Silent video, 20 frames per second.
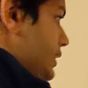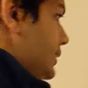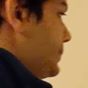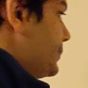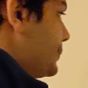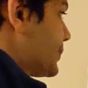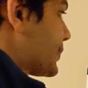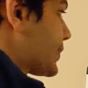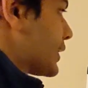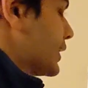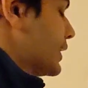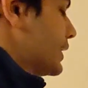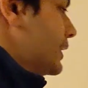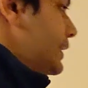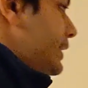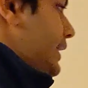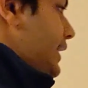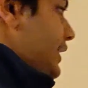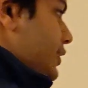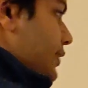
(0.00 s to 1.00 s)
up.
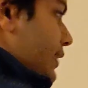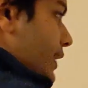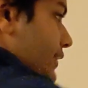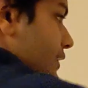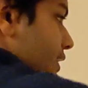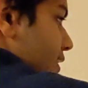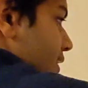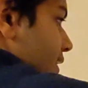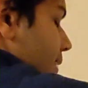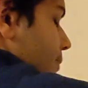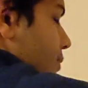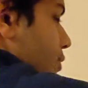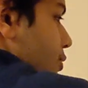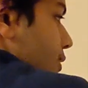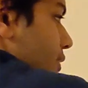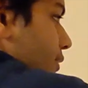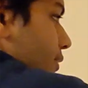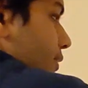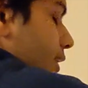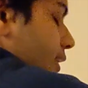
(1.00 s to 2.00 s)
And you have the same
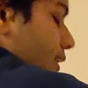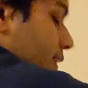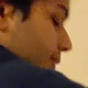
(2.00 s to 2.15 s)
sort of,